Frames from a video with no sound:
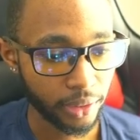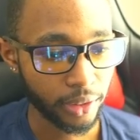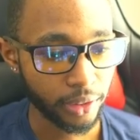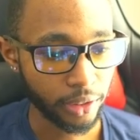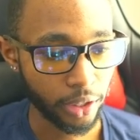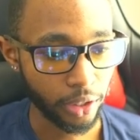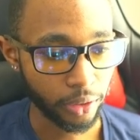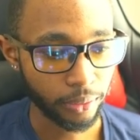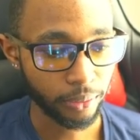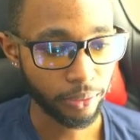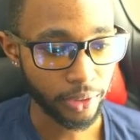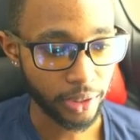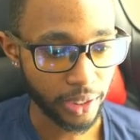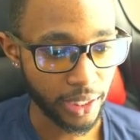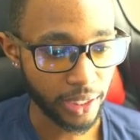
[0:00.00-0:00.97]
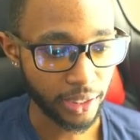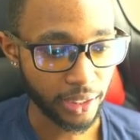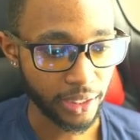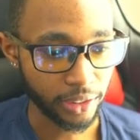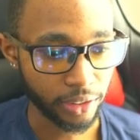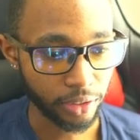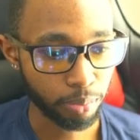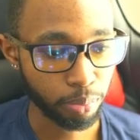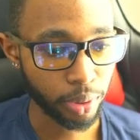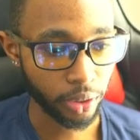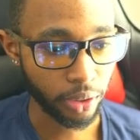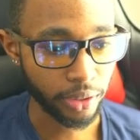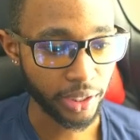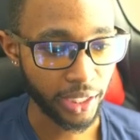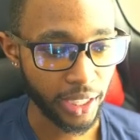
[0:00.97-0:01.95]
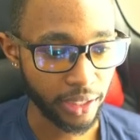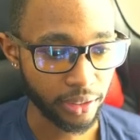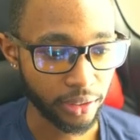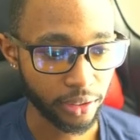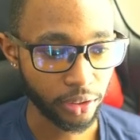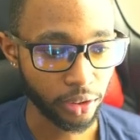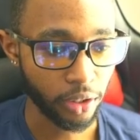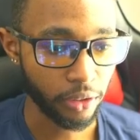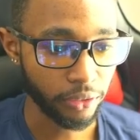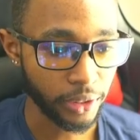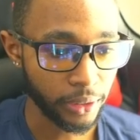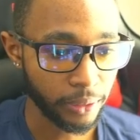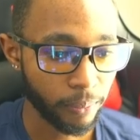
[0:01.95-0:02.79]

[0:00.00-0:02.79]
then he's put on the case to solve it,